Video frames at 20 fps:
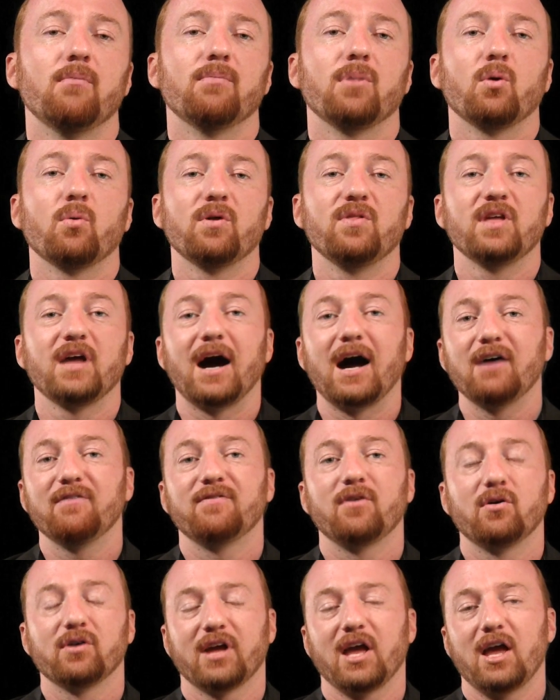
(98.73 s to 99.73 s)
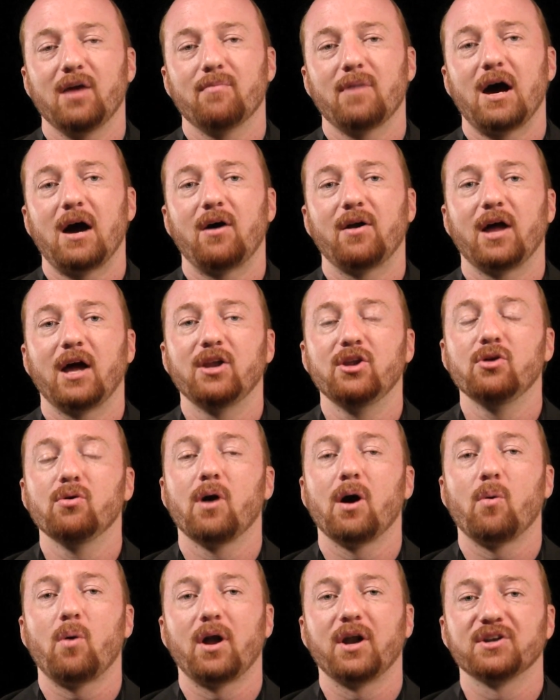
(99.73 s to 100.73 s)
But when the iPhone came out, I knew
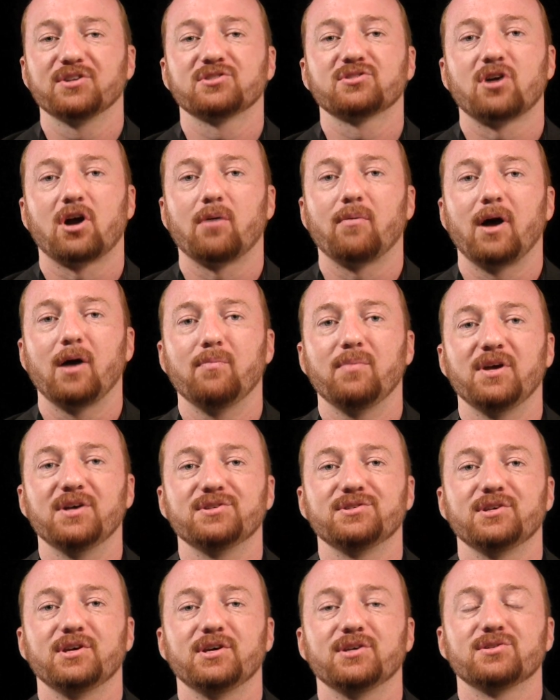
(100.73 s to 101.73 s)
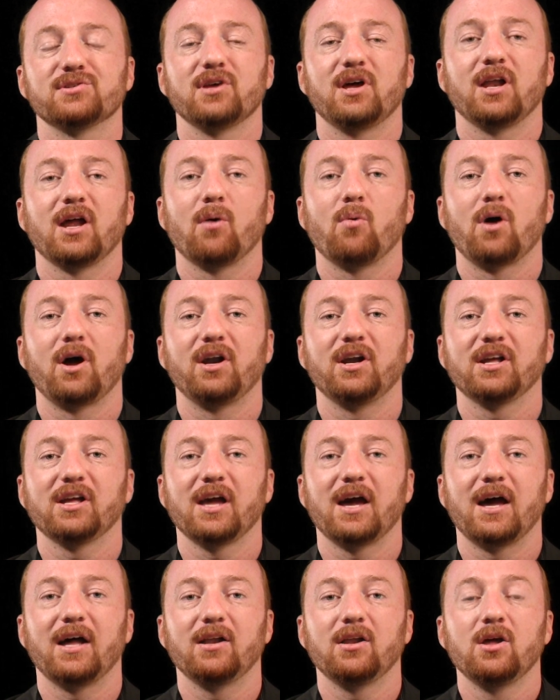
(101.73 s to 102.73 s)
I wanted to start my business and I wanted to
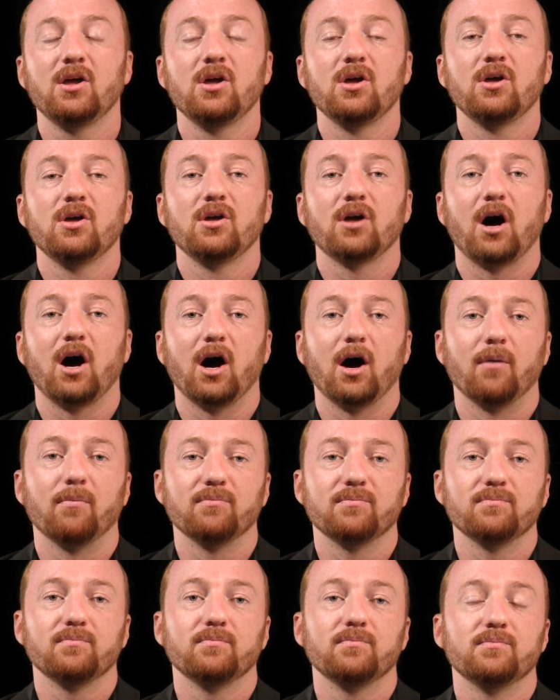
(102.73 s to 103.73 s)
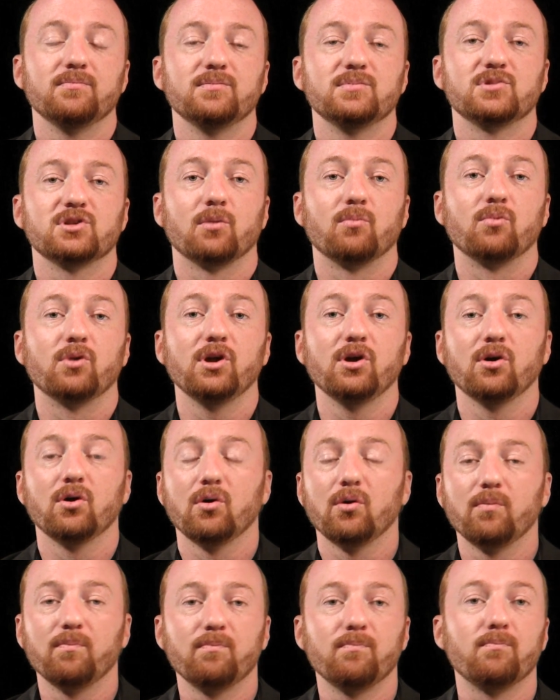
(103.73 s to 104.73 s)
get um, some
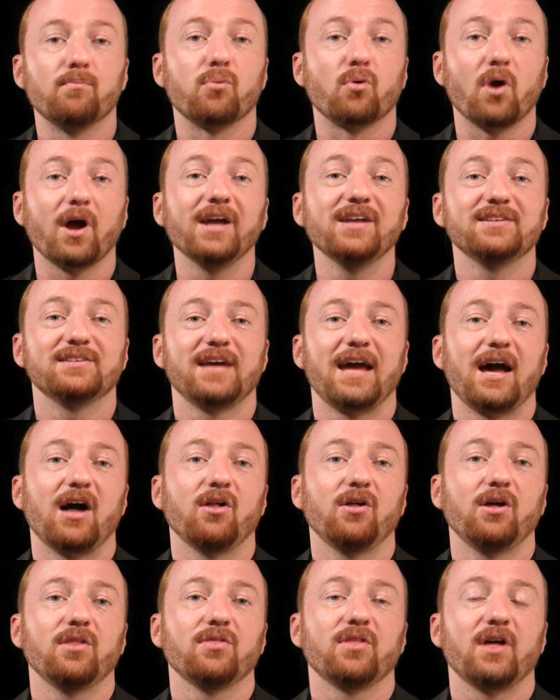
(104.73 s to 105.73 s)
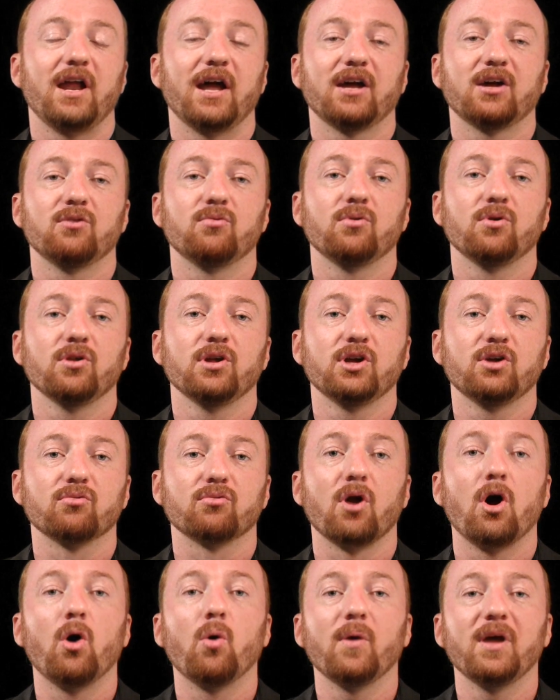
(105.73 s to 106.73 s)
real bright talent that I could really
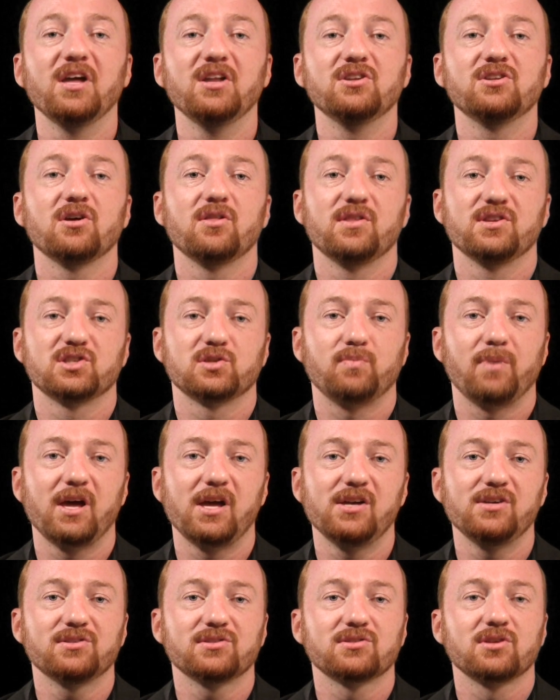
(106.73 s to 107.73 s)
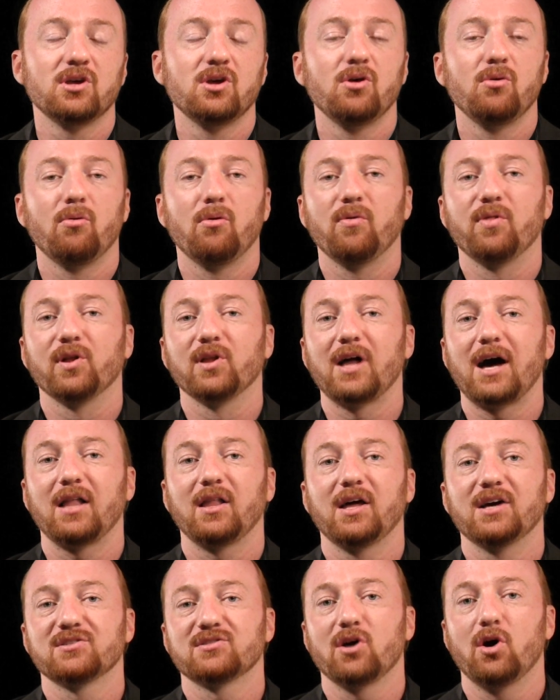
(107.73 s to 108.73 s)
grow into the space with a lot
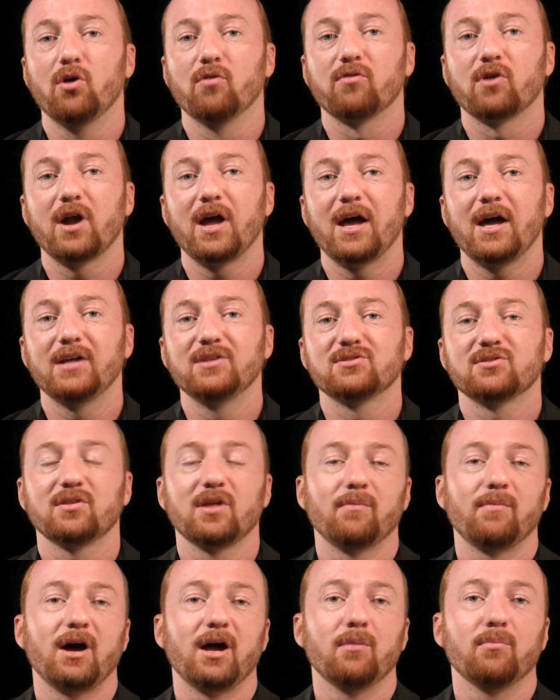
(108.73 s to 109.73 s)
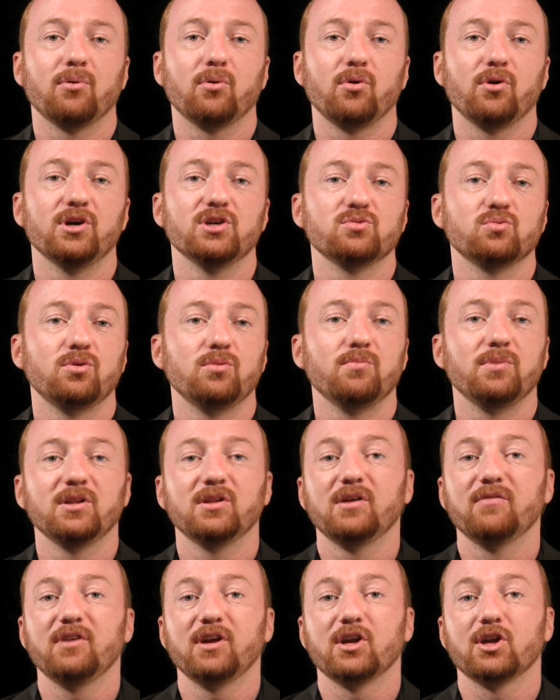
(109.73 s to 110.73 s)
less overhead so that my employees wouldn't be
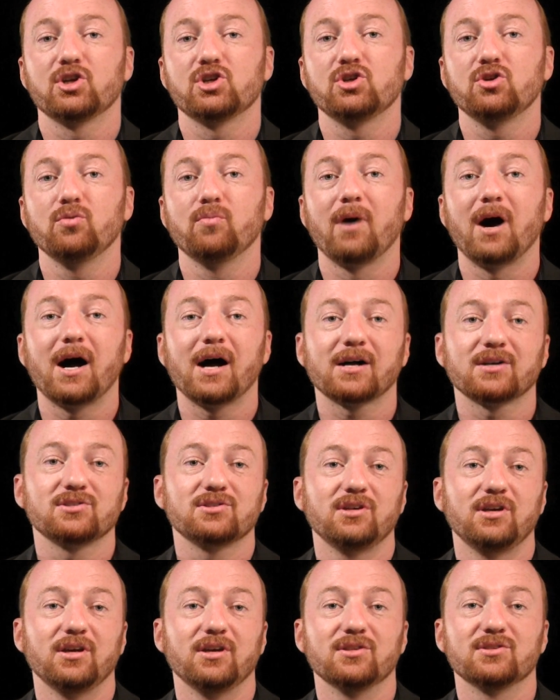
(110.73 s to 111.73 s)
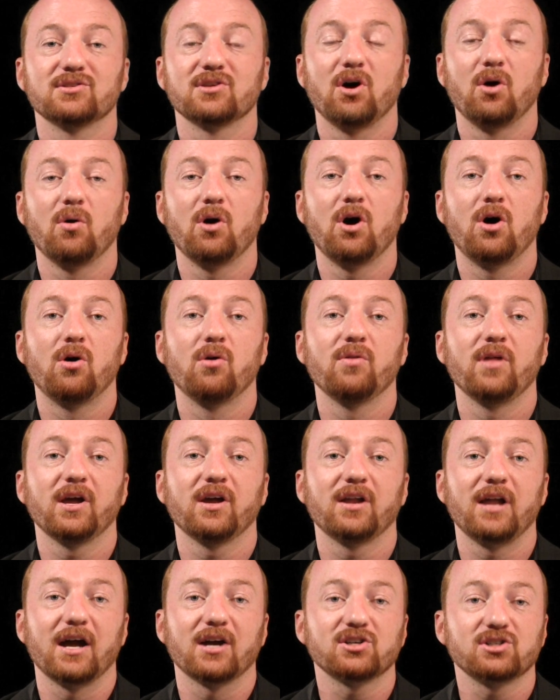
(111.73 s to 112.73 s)
living in a shoebox in Soho. They
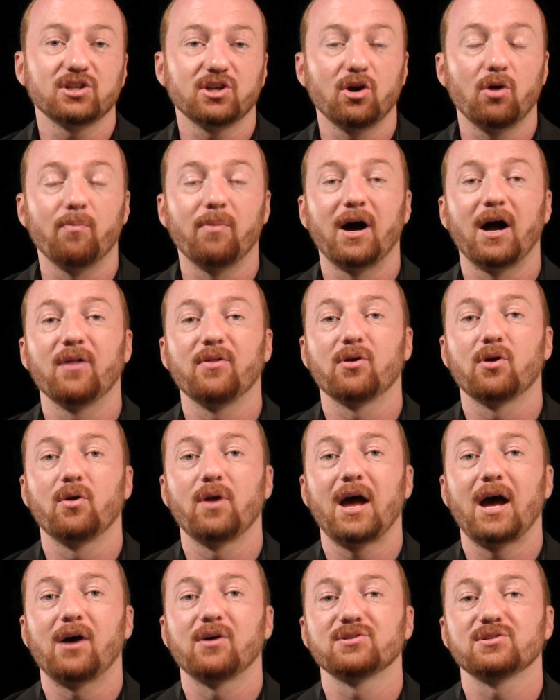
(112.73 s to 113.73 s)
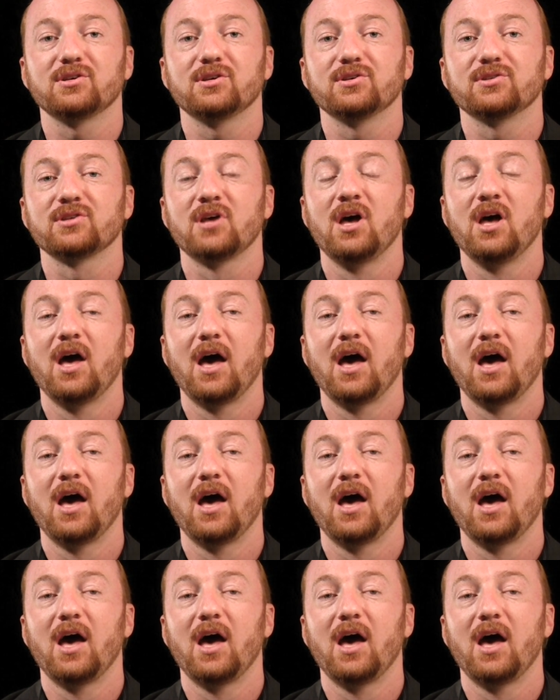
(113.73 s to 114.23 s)
could actually go buy their own houses.